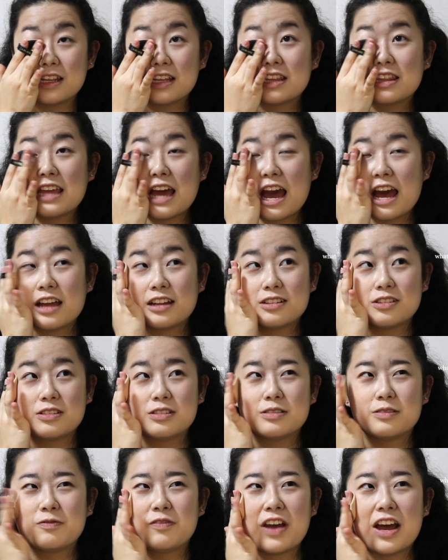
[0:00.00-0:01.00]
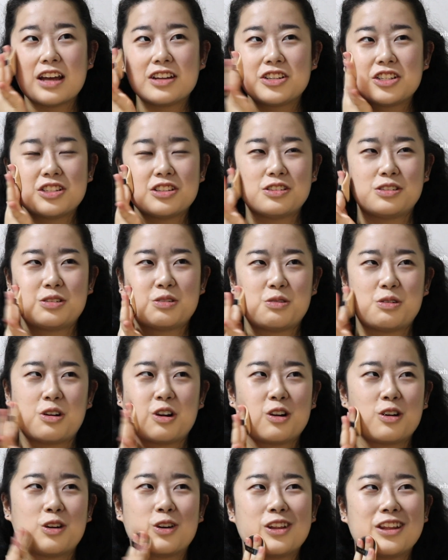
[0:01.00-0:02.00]
that fashion
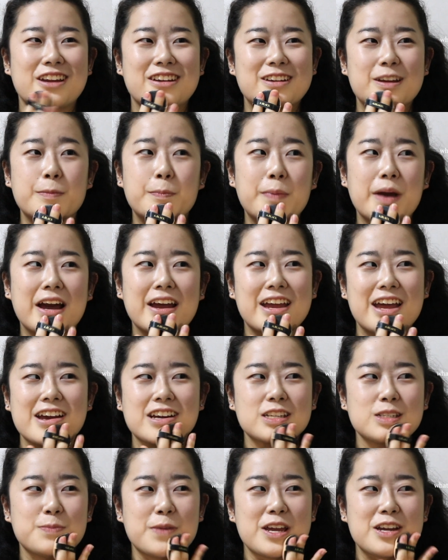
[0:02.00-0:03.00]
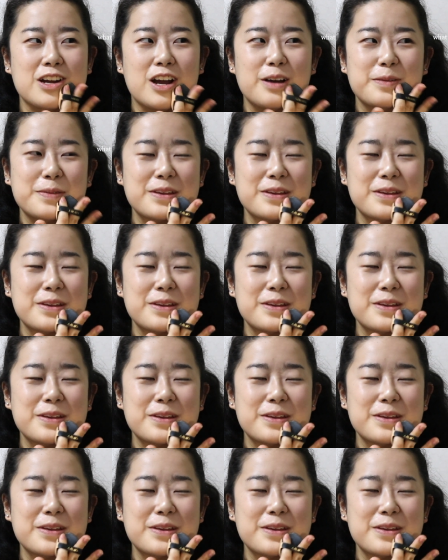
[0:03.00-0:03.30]
store, or like buy X makeup,